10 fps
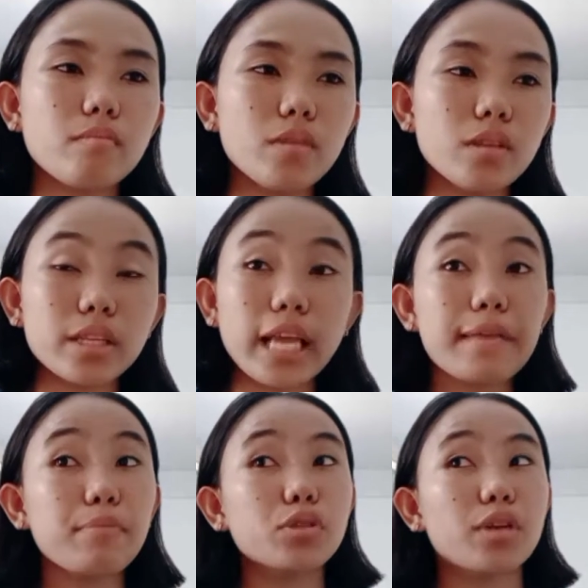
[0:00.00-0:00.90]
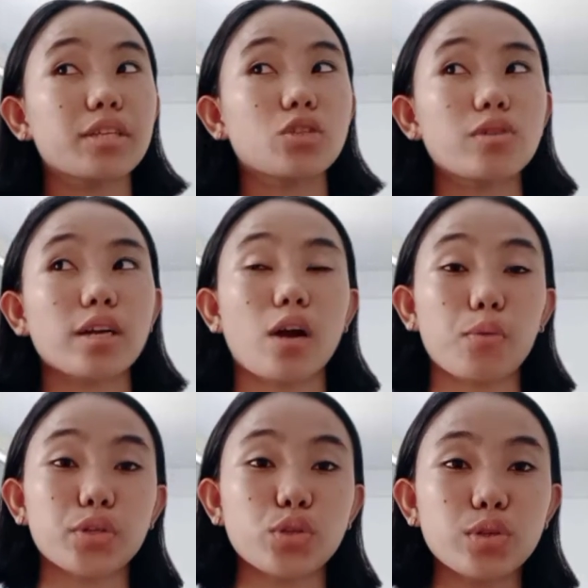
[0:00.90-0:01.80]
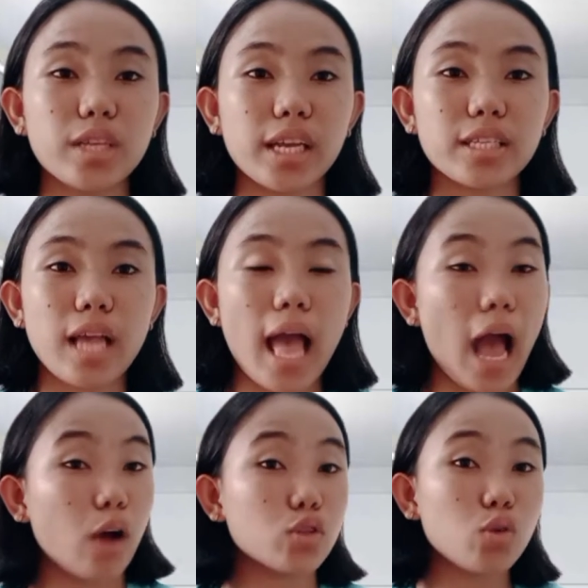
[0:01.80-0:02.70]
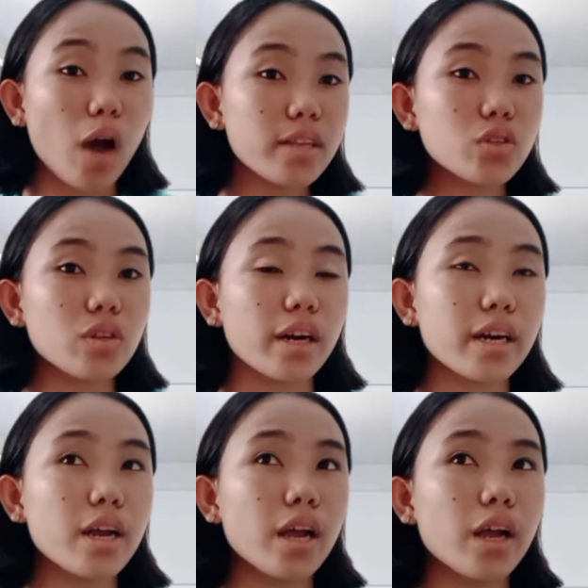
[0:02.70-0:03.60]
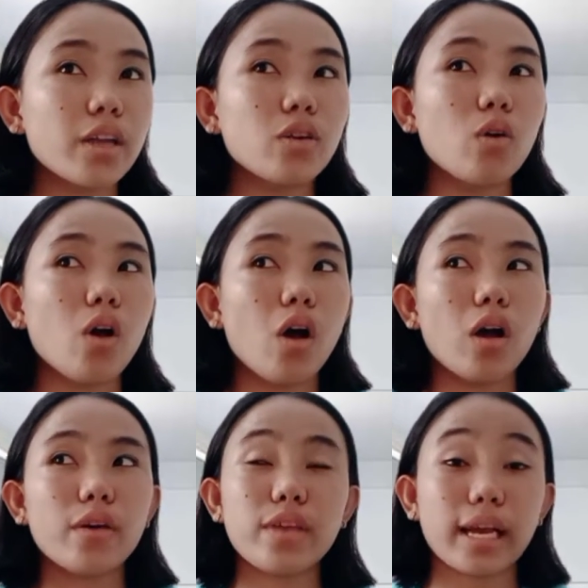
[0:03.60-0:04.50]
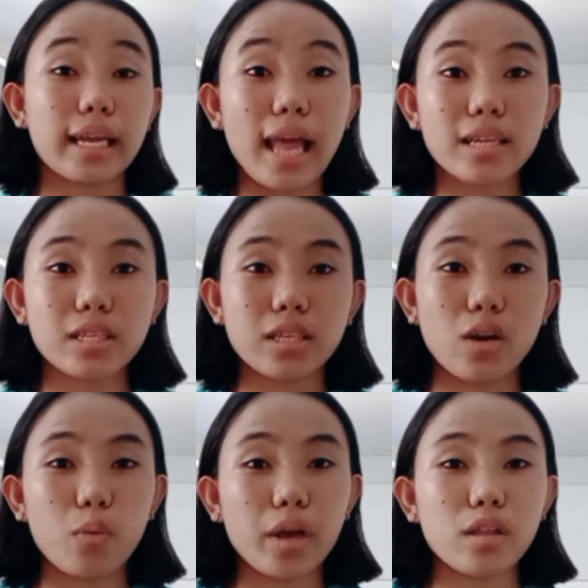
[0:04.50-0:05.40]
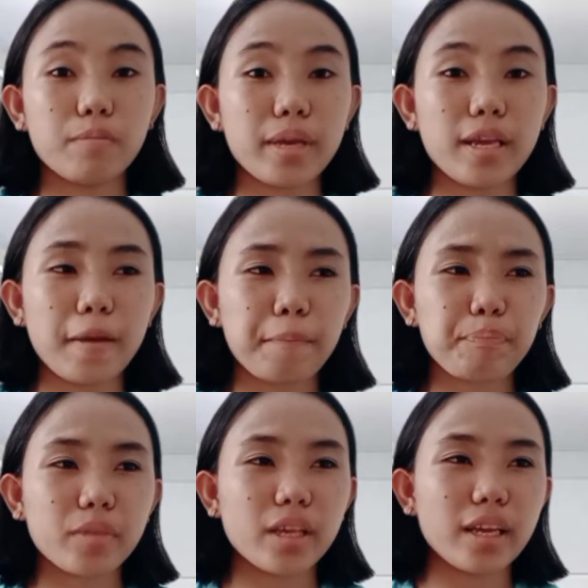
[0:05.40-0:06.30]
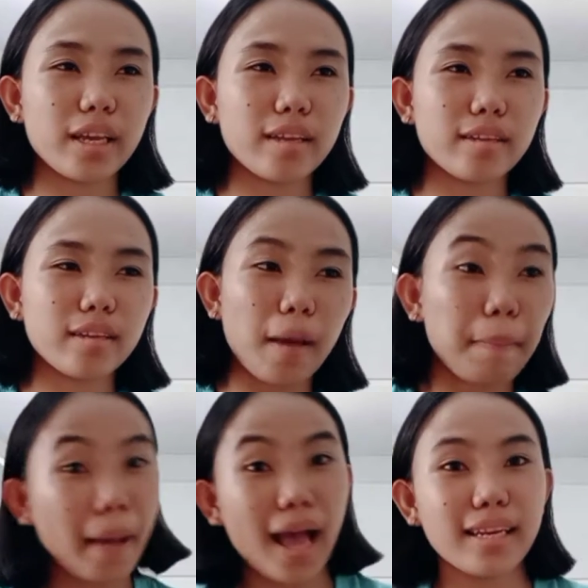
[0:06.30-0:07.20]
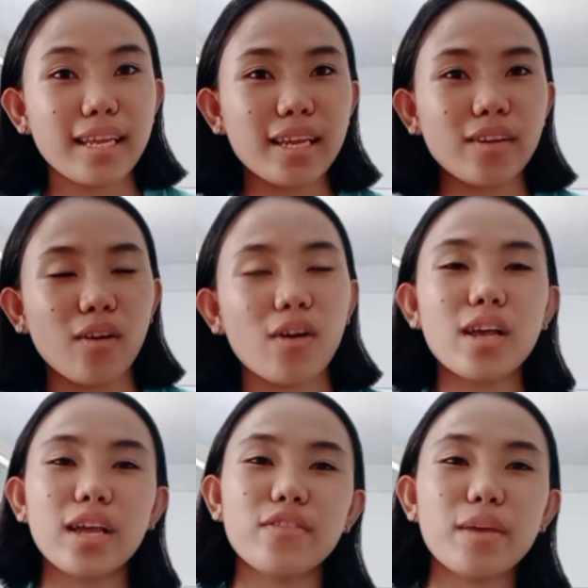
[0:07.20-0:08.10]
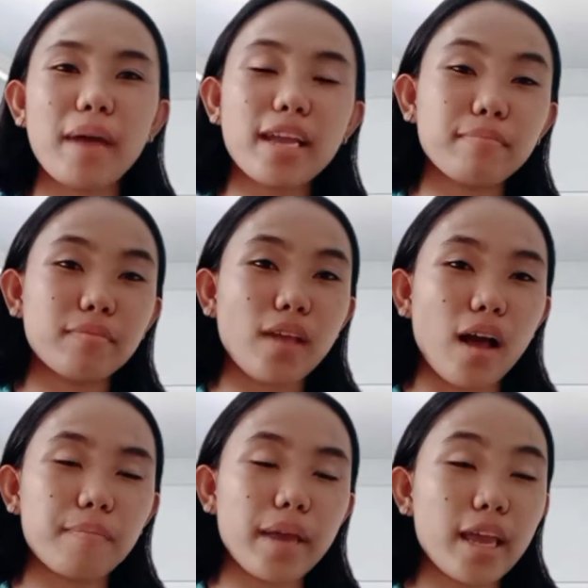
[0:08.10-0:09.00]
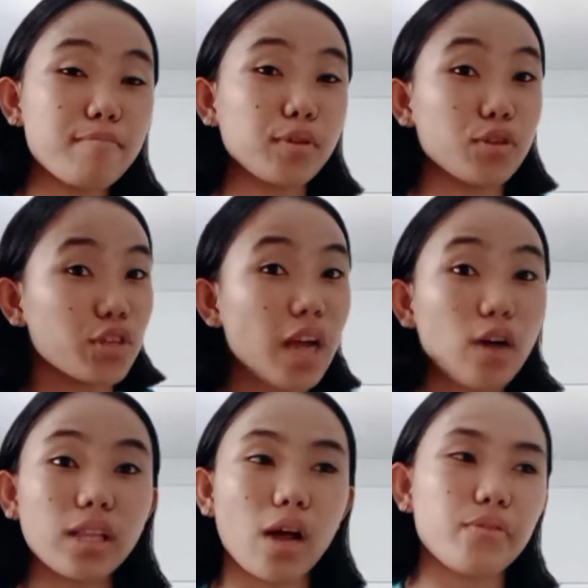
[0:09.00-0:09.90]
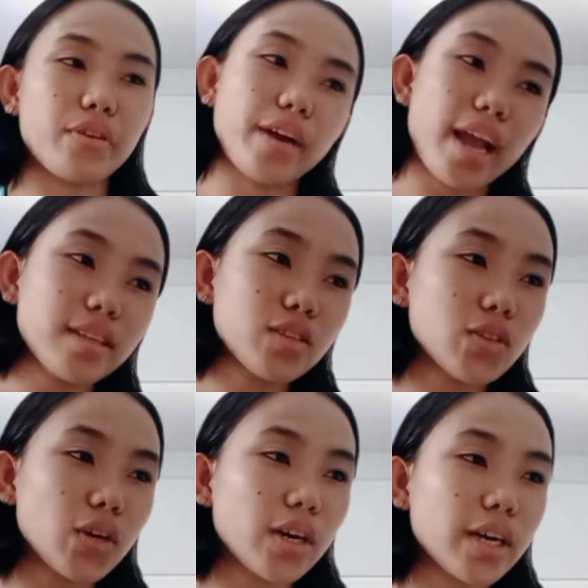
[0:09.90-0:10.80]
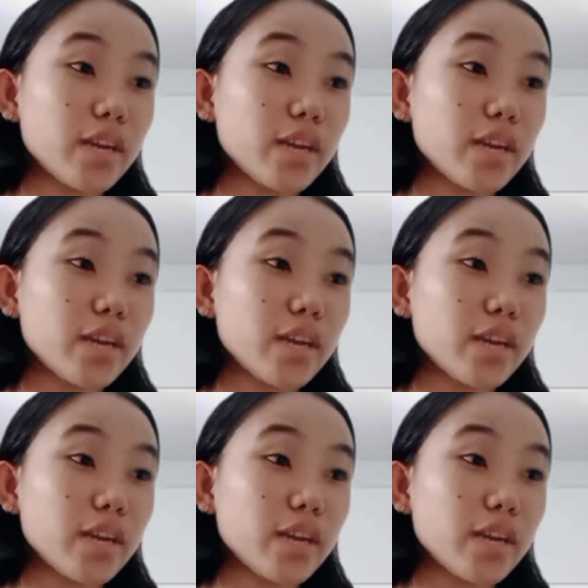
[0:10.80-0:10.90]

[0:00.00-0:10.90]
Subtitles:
not able to instruct our students how to answer, the class will be in a panic. They might be able to shout out their answer in